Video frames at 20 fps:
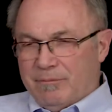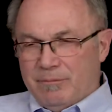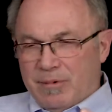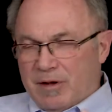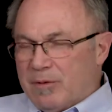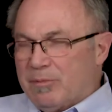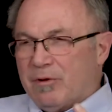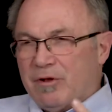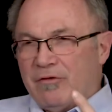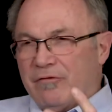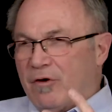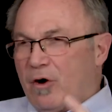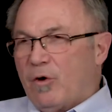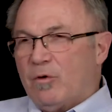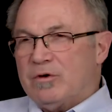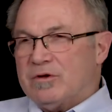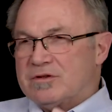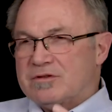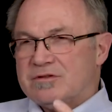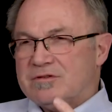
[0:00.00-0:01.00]
We've
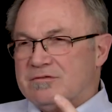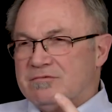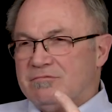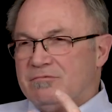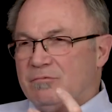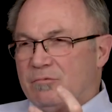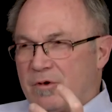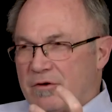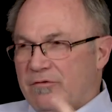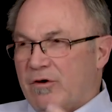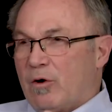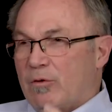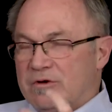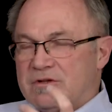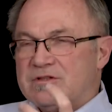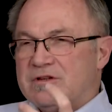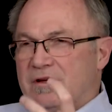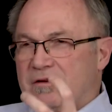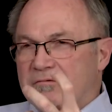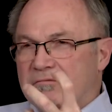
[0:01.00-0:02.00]
always
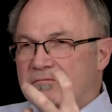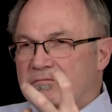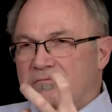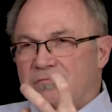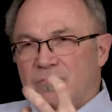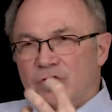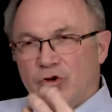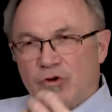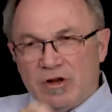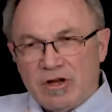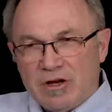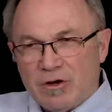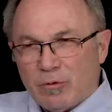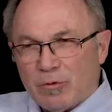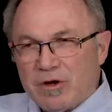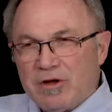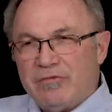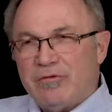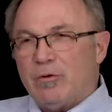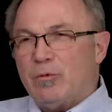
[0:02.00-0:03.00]
said, you need to
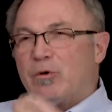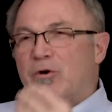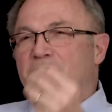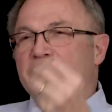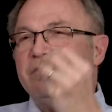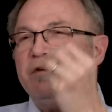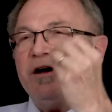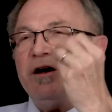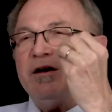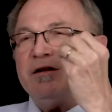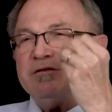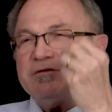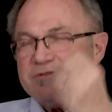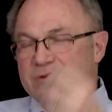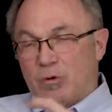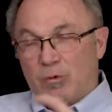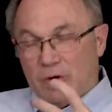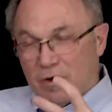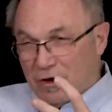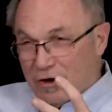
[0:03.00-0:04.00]
read the Word of God,
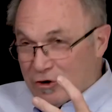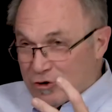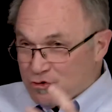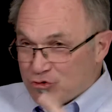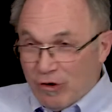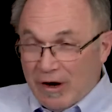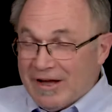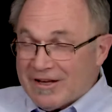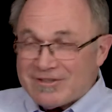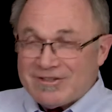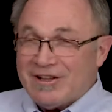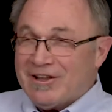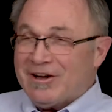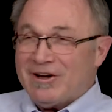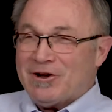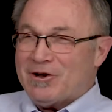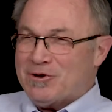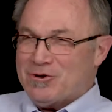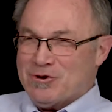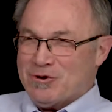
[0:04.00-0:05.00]
so we're going to
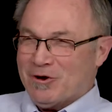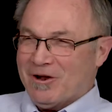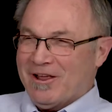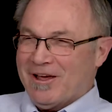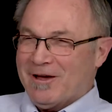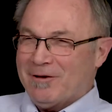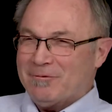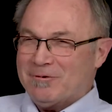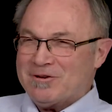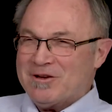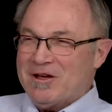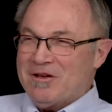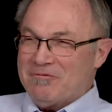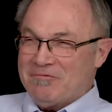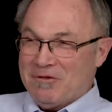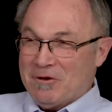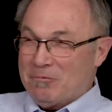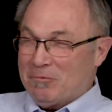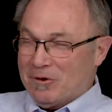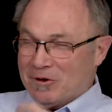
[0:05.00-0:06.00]
translate it in your language,
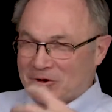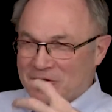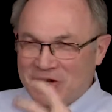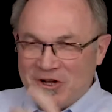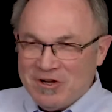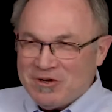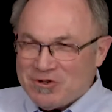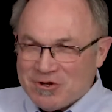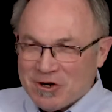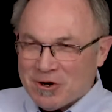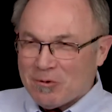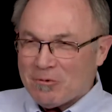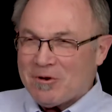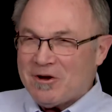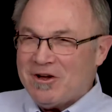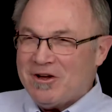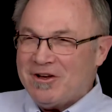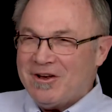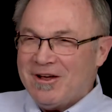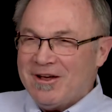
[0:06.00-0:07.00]
then we'll teach you to
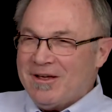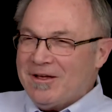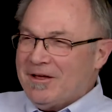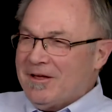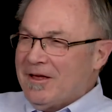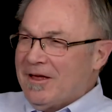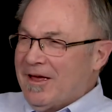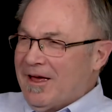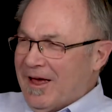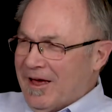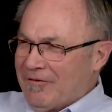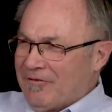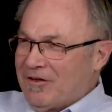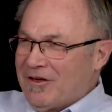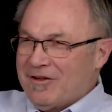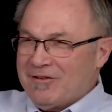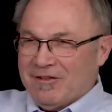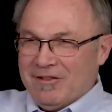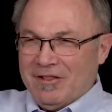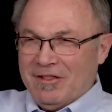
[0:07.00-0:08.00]
read, and
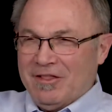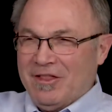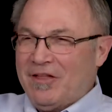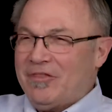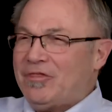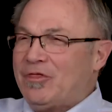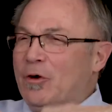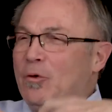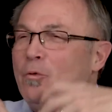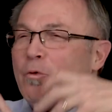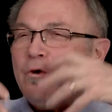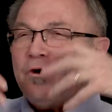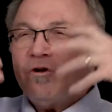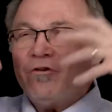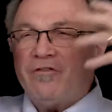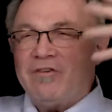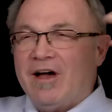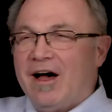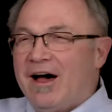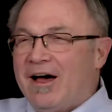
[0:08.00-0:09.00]
then let the
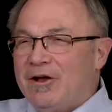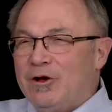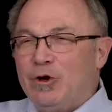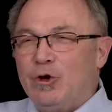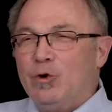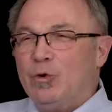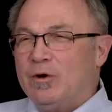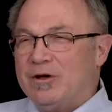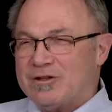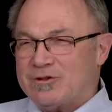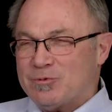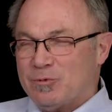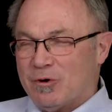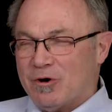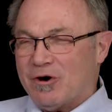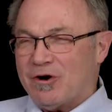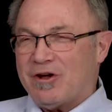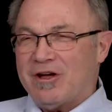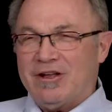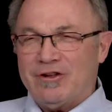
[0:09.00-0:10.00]
Word of God do its
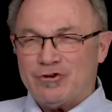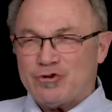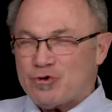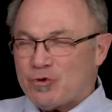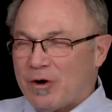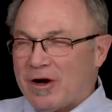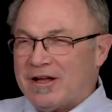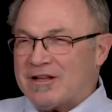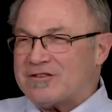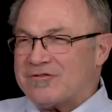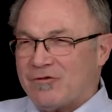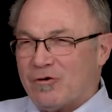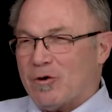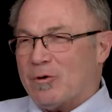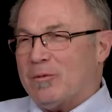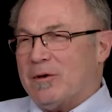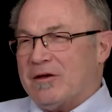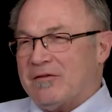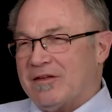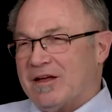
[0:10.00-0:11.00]
work in
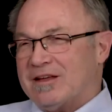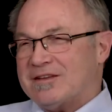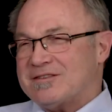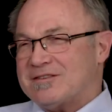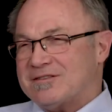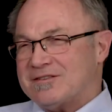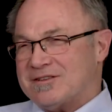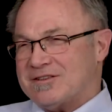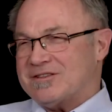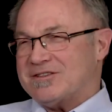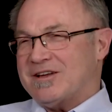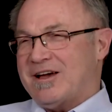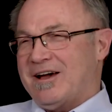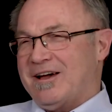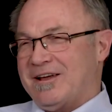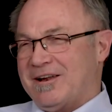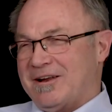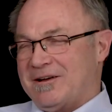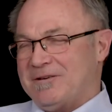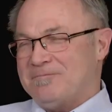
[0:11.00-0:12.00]
transforming that
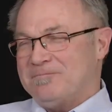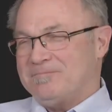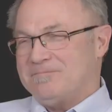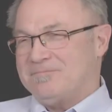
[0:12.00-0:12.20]
society.